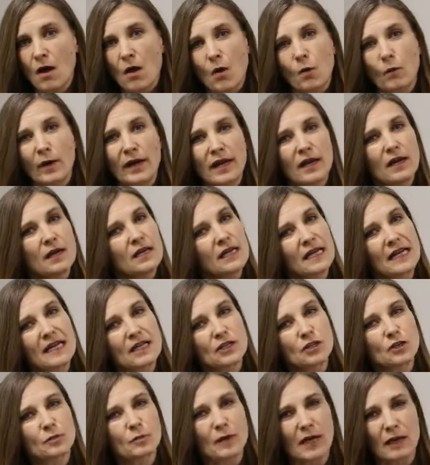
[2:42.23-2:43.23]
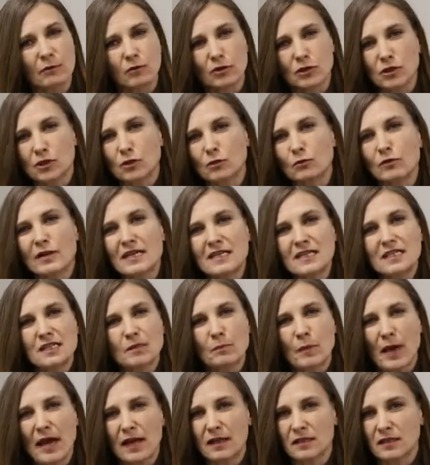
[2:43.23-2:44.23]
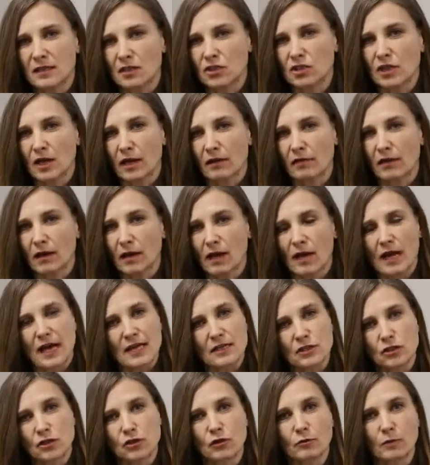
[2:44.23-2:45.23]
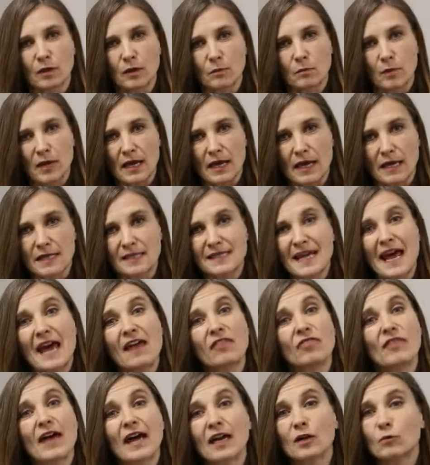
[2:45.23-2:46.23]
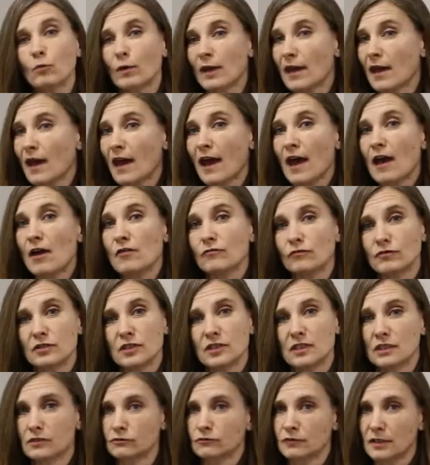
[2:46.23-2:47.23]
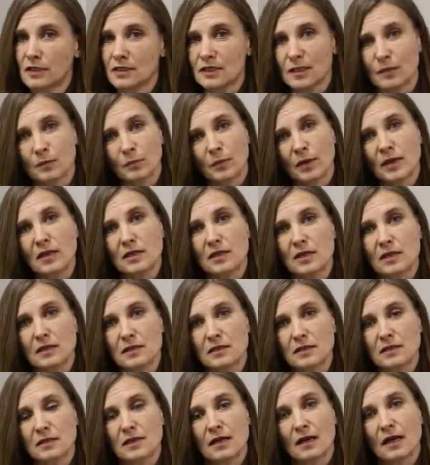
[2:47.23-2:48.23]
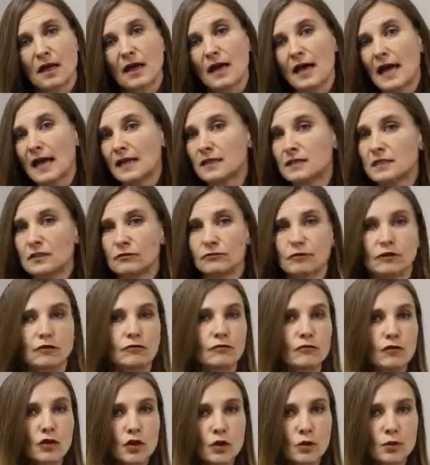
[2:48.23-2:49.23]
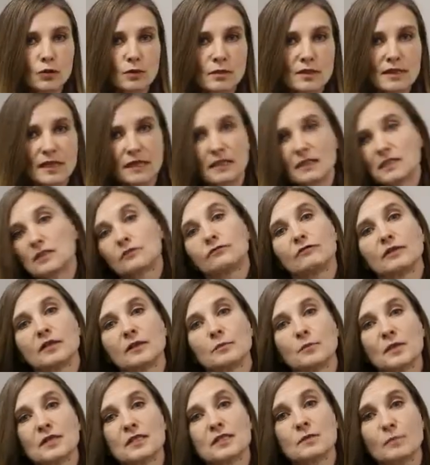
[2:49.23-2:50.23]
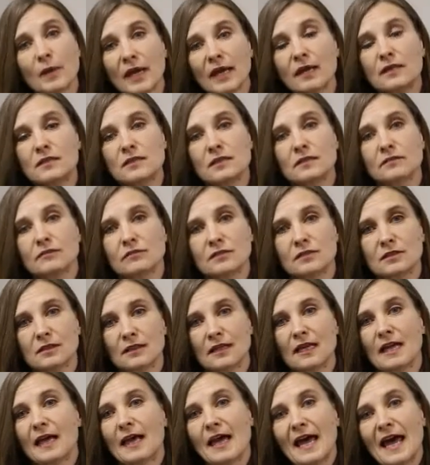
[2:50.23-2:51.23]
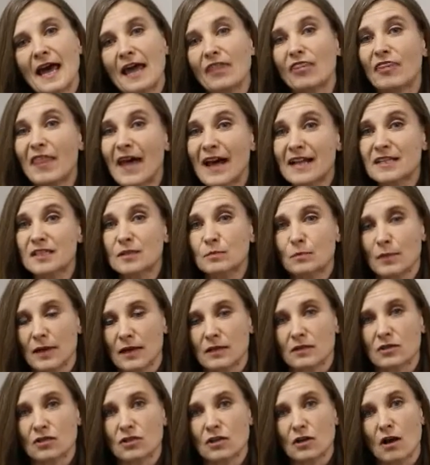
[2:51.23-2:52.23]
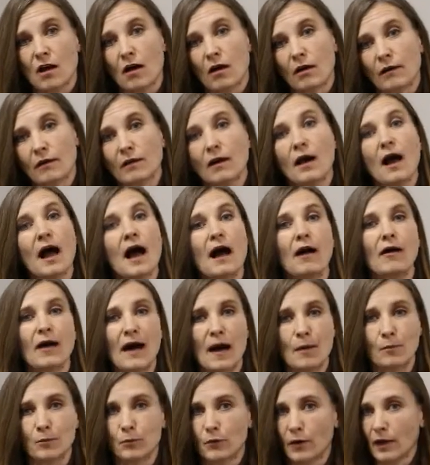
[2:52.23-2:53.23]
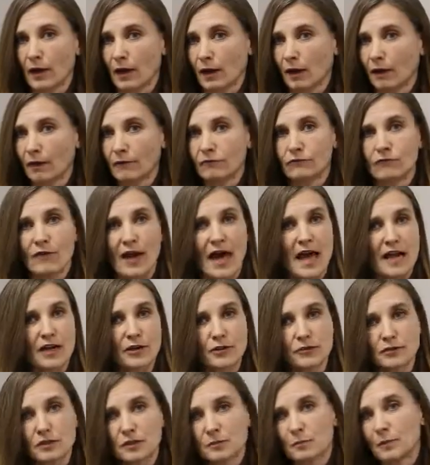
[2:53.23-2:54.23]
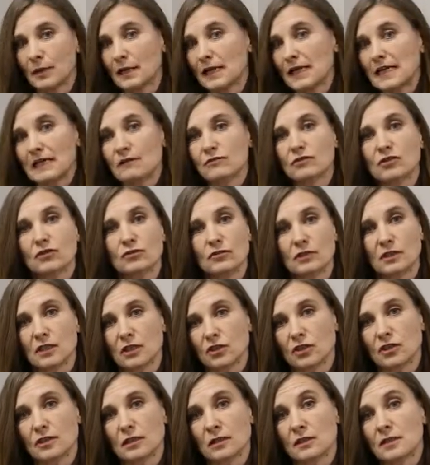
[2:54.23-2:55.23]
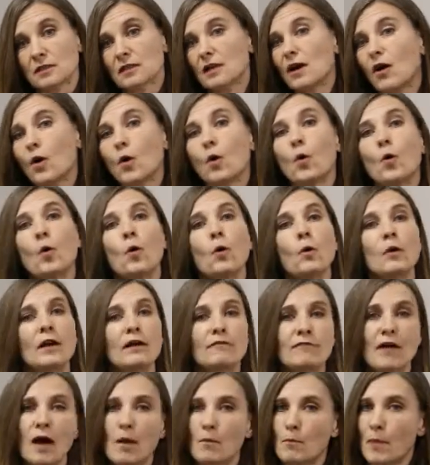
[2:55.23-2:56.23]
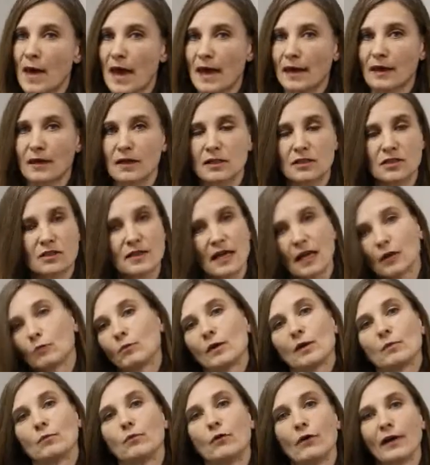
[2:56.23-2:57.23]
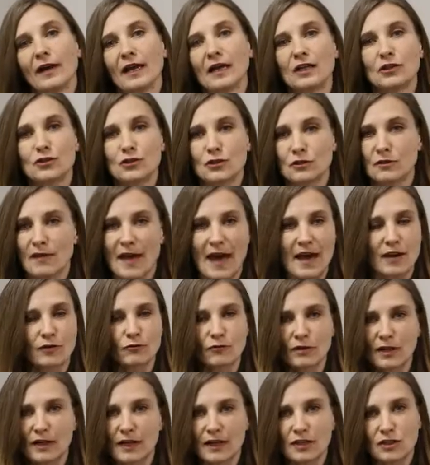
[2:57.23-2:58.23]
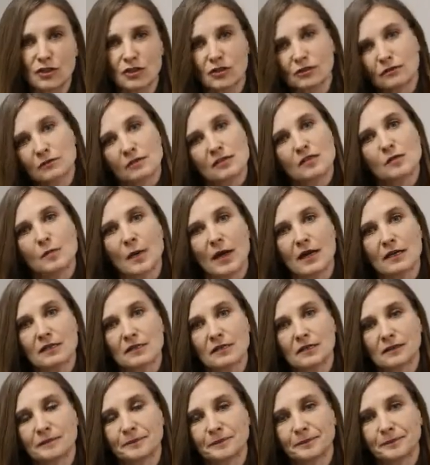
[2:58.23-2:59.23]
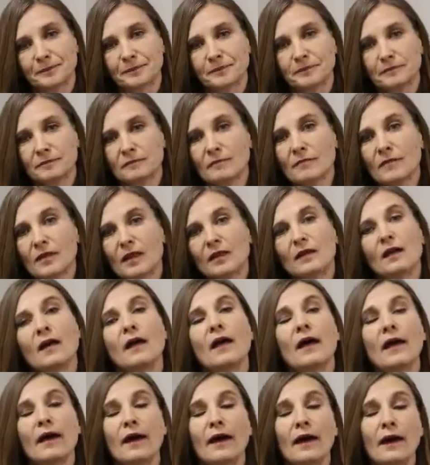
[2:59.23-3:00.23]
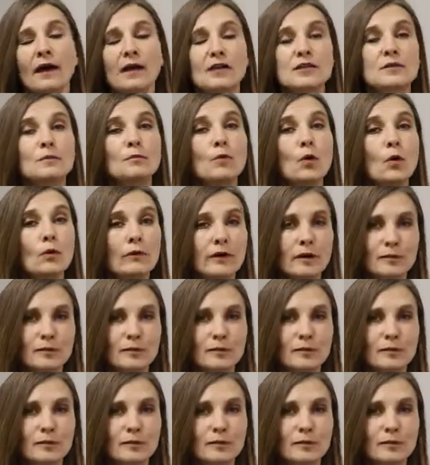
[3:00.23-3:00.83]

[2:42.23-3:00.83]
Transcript: We need to be able to respect each other as human beings, and that we have different opinions and different views and different perspectives. And that's based on our upbringing, values, beliefs, traditions, all of our baggage that we bring into that relational space. And more